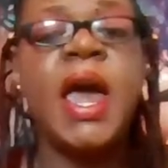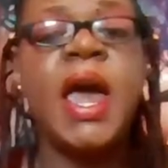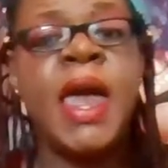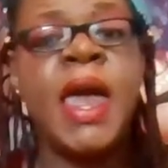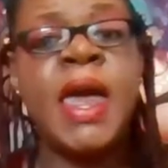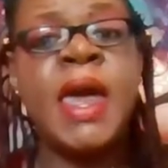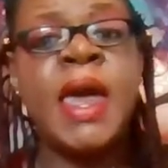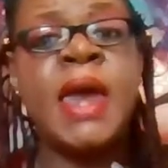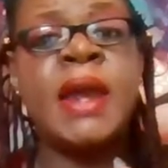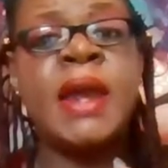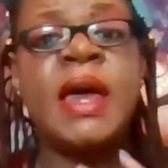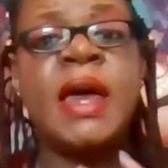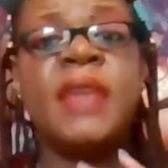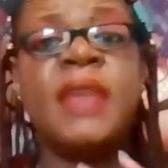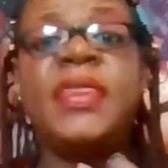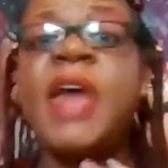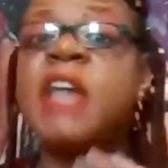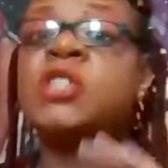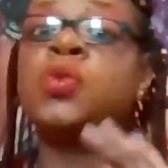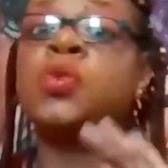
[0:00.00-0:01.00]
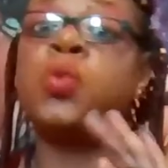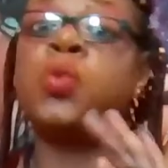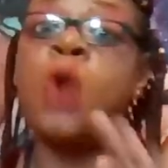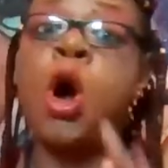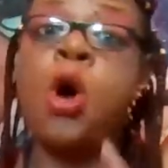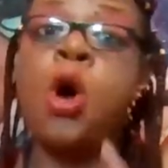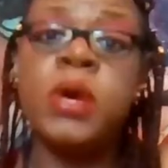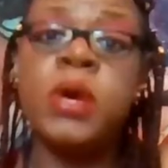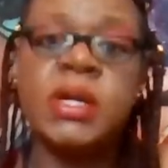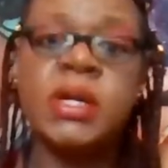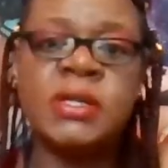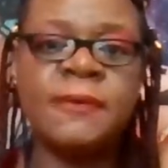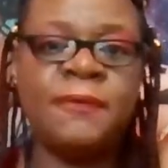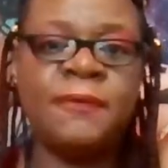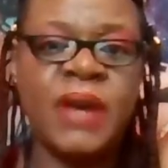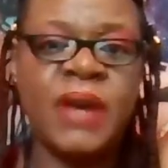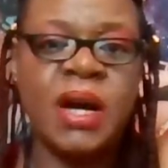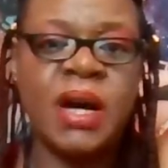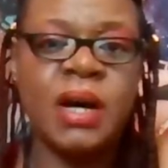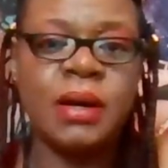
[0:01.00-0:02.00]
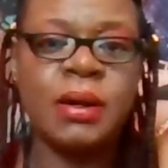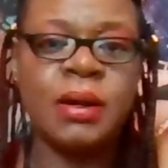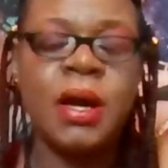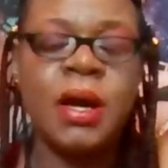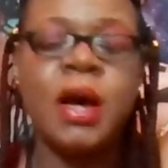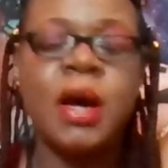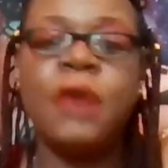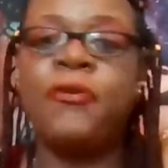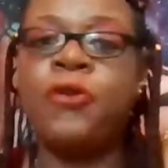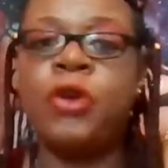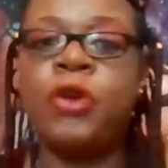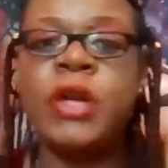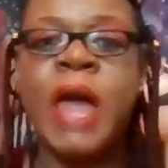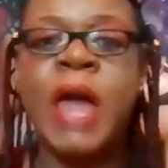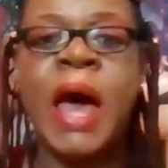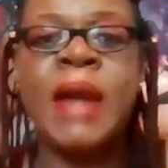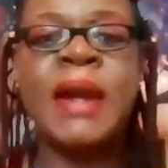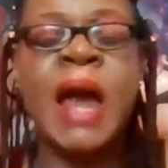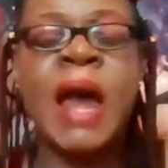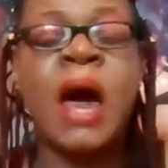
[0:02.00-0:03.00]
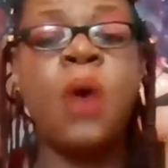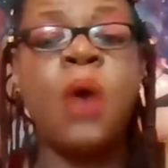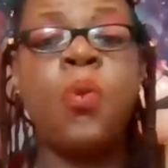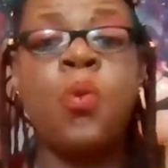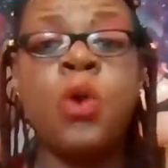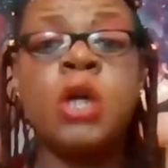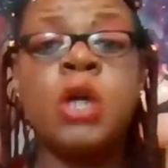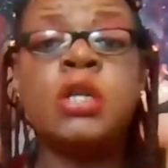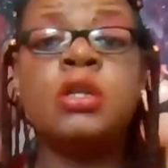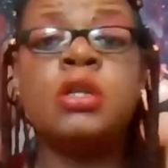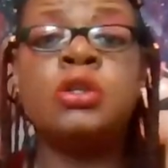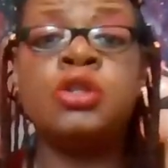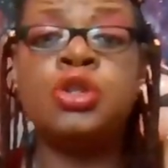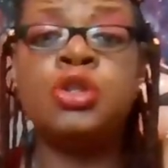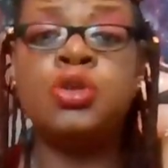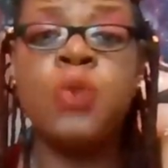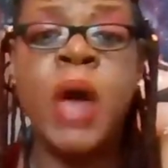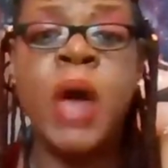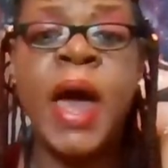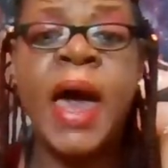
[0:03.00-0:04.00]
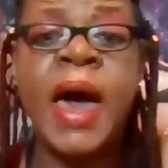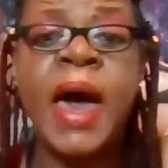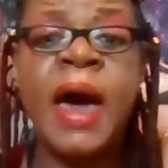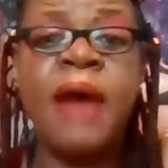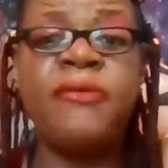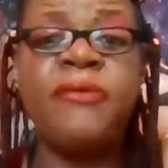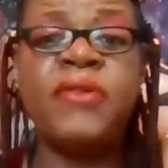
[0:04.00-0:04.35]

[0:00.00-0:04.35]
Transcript: And that's wrong as fuck for y'all not wanting to have